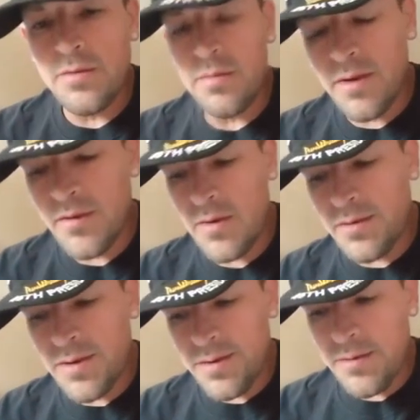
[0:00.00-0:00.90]
you
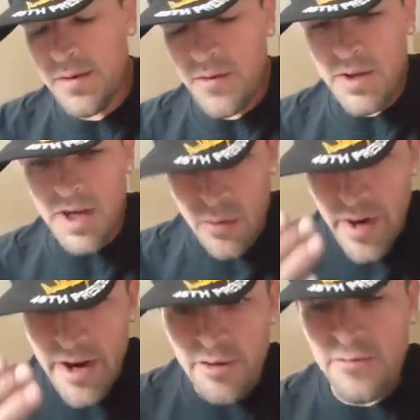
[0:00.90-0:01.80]

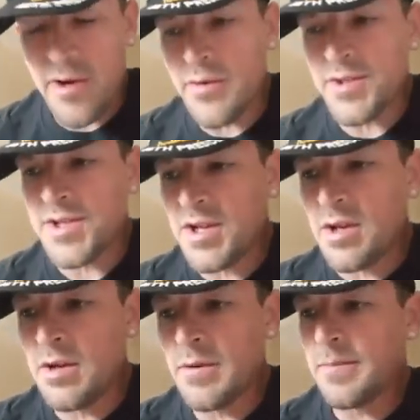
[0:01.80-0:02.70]
take radio
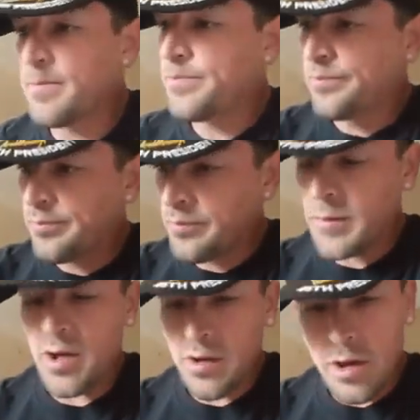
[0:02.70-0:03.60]
frequency
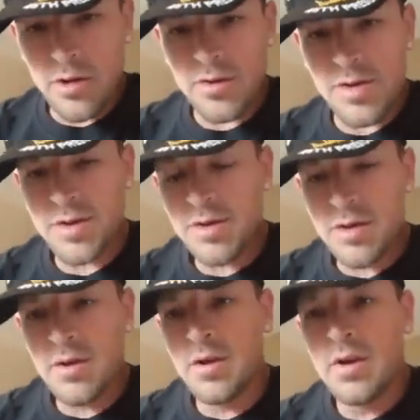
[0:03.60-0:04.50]
close,
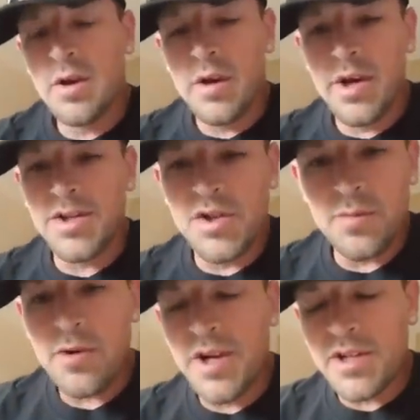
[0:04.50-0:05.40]
it
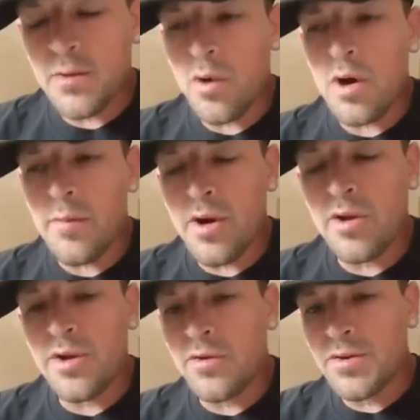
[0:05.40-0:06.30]
superheats the water
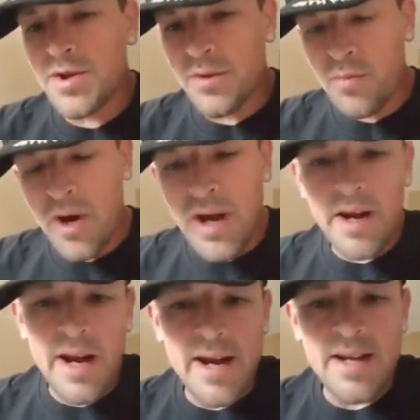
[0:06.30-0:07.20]
molecules in your
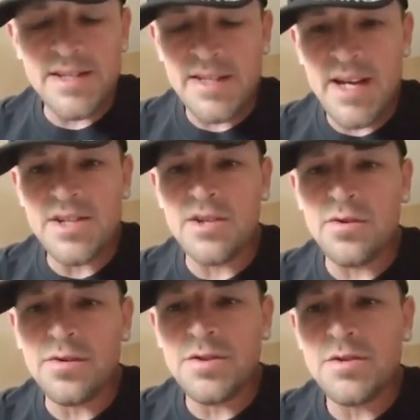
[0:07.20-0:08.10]
brain, eyes, and
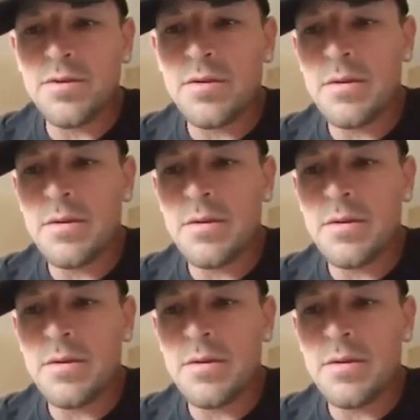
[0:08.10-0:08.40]
testicles.